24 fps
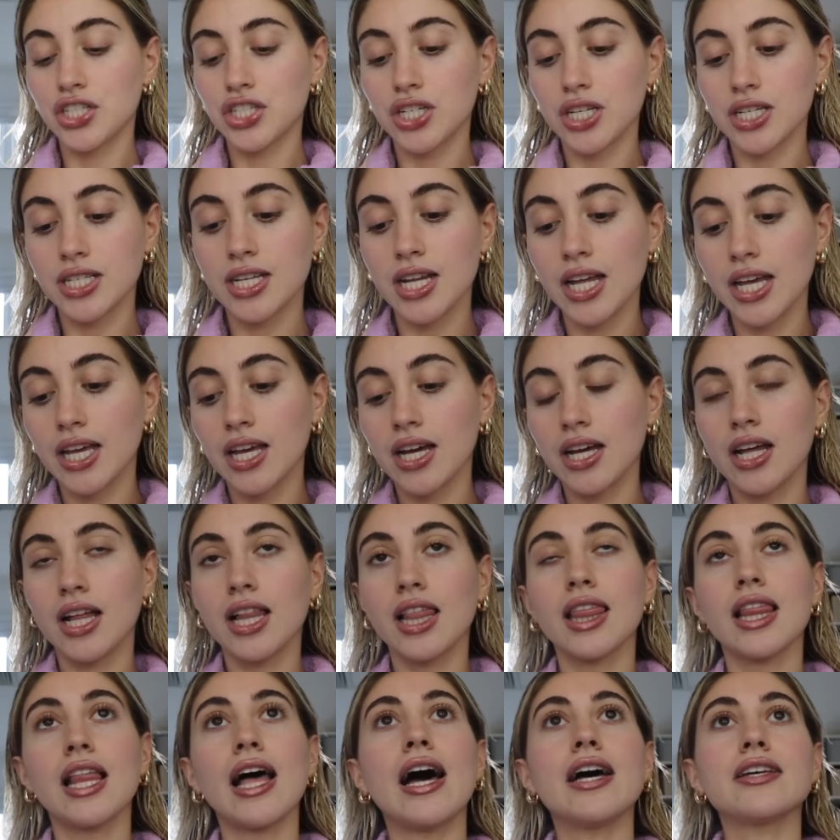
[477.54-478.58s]
It's just like a
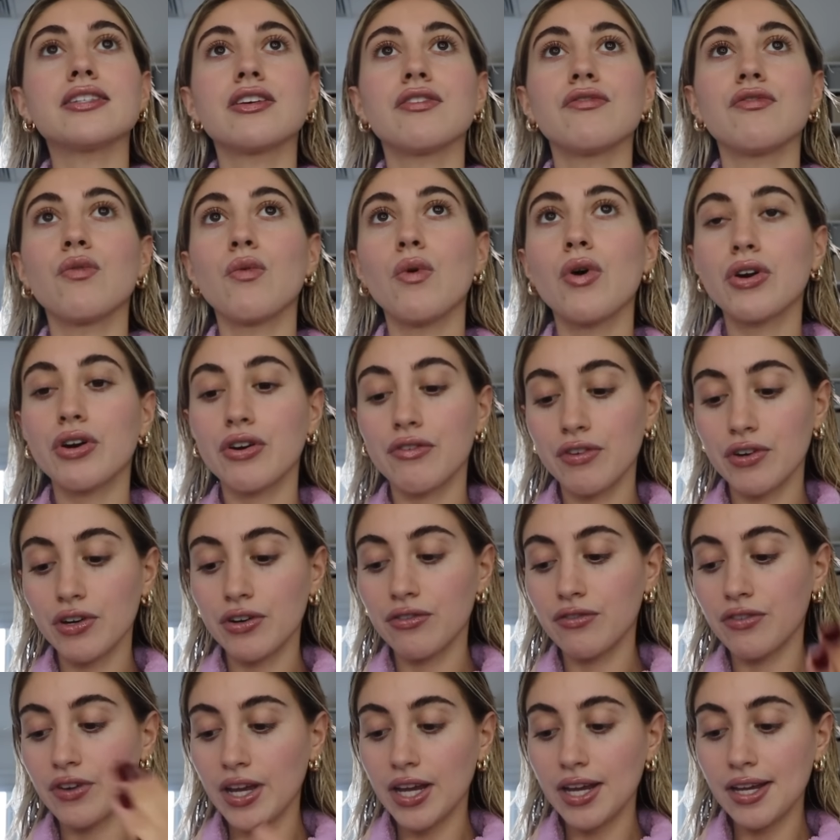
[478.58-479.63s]
glass of water for your
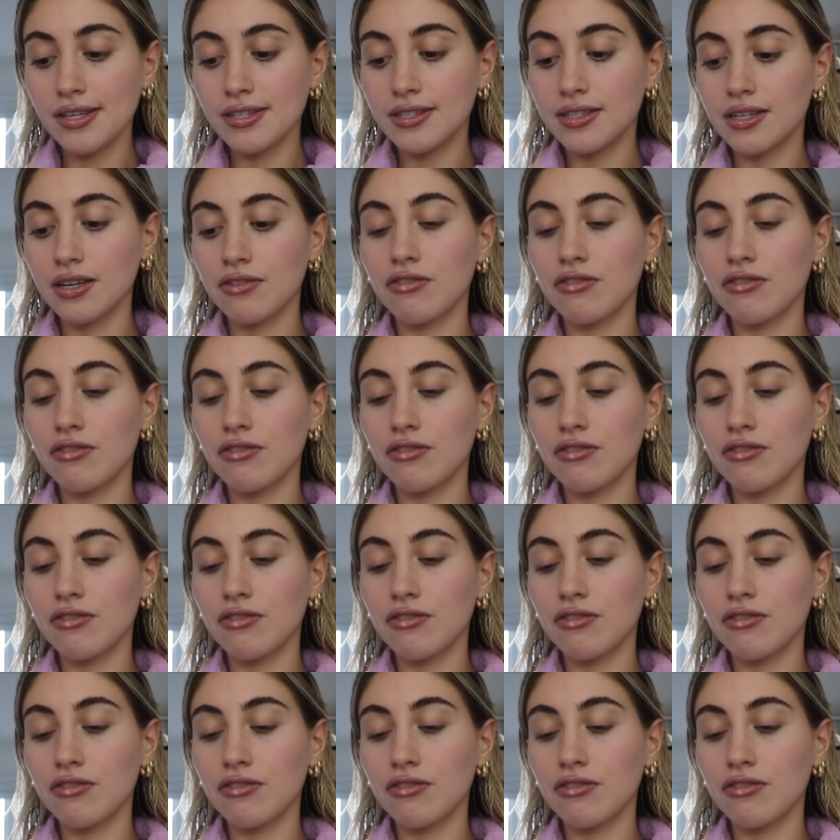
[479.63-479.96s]
face.